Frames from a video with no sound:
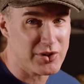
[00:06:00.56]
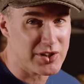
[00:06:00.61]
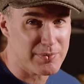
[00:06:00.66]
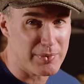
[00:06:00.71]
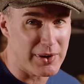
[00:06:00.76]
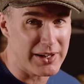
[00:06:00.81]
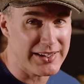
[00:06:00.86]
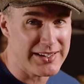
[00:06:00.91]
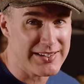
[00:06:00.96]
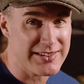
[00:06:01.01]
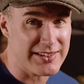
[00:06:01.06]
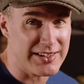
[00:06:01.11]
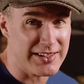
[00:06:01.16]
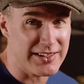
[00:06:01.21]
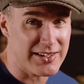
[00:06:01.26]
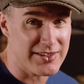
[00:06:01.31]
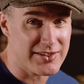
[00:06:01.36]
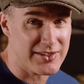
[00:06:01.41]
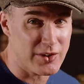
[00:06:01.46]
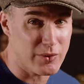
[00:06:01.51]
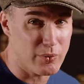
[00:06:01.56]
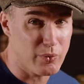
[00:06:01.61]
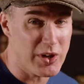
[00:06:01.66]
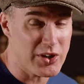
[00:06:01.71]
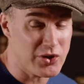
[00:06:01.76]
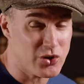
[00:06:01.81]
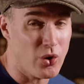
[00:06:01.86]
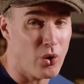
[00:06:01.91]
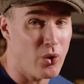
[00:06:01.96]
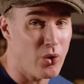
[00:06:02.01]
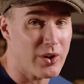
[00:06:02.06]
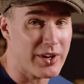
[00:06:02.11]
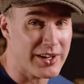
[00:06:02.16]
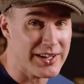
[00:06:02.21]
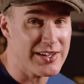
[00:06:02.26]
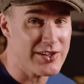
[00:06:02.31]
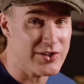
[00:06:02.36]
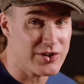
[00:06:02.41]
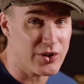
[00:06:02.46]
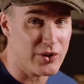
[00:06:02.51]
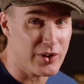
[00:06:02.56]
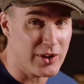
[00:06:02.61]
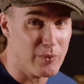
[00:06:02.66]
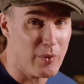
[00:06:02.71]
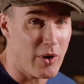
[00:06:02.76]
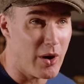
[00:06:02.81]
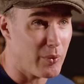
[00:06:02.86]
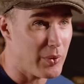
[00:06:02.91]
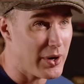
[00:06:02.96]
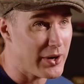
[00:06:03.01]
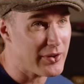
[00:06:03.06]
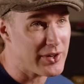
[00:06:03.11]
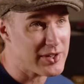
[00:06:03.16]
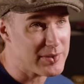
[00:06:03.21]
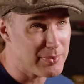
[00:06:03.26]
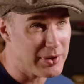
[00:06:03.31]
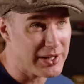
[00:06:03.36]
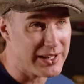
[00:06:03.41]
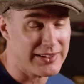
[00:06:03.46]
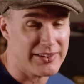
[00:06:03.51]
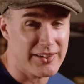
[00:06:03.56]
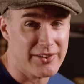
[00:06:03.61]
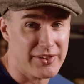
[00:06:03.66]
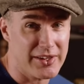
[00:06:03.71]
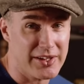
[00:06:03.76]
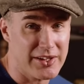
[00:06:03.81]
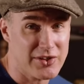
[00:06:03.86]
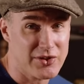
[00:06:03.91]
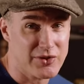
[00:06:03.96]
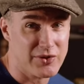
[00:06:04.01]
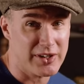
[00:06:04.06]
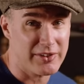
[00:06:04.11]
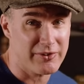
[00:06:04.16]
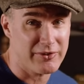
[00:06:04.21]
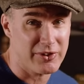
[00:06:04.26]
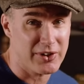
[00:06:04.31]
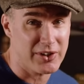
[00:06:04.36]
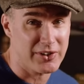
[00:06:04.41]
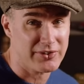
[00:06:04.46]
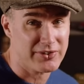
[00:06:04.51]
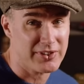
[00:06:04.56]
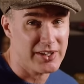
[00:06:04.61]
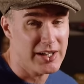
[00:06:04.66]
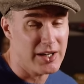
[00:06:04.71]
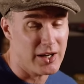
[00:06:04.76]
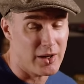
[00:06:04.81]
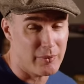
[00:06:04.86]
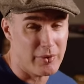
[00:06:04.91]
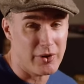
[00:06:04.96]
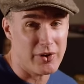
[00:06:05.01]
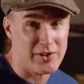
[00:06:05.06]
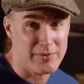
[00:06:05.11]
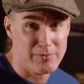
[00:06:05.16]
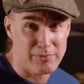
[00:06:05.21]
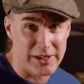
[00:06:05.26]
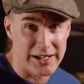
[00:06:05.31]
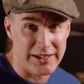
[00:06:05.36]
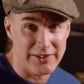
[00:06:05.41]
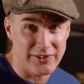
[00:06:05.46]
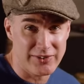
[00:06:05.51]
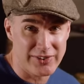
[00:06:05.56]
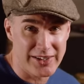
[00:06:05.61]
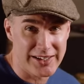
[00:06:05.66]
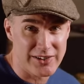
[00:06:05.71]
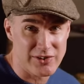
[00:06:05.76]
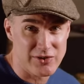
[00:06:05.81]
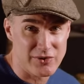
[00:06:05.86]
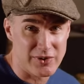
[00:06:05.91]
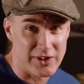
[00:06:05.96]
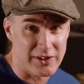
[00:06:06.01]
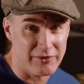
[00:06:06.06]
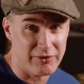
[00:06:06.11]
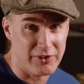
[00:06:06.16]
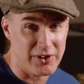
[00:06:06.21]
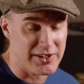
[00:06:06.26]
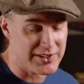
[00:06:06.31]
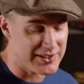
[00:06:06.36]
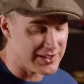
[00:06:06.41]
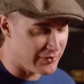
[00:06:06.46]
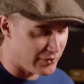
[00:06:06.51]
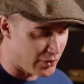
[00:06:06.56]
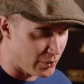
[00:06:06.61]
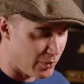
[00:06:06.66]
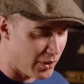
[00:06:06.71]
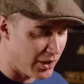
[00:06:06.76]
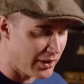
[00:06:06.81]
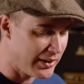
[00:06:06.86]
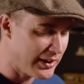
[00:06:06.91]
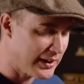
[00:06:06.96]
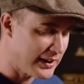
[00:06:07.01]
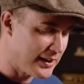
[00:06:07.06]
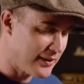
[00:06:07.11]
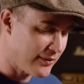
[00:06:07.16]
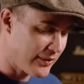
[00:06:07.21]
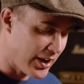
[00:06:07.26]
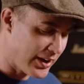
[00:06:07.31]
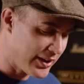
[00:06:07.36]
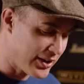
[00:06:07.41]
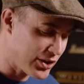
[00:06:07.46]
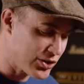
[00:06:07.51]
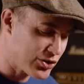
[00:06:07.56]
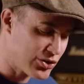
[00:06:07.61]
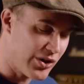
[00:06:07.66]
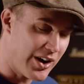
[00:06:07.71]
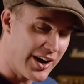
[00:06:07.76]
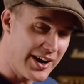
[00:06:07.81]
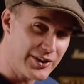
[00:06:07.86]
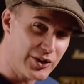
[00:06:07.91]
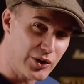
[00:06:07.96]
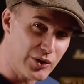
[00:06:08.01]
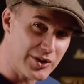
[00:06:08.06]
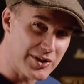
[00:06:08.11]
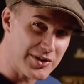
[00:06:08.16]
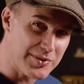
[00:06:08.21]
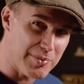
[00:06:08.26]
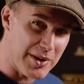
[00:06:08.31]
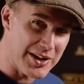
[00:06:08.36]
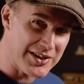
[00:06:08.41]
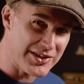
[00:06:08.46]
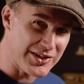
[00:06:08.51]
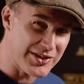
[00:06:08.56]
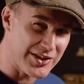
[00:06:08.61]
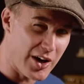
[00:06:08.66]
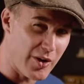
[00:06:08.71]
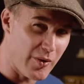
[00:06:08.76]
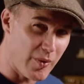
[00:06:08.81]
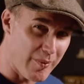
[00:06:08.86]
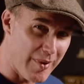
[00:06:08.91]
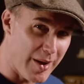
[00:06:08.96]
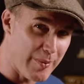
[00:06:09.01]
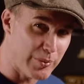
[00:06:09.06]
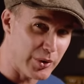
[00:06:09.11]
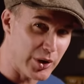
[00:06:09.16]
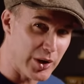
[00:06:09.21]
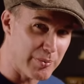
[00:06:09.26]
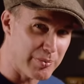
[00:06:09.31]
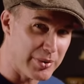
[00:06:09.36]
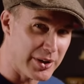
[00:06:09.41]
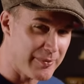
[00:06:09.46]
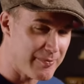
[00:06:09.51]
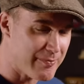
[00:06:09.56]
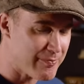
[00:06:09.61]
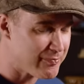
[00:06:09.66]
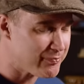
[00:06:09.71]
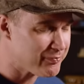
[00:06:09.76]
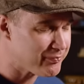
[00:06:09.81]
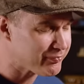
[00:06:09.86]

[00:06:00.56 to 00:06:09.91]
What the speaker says: just by listening as to which order he's doing what, where he's picking the thinner string first and where he's playing the second string first if you want. I'm going to try and do it as best as I remember it, but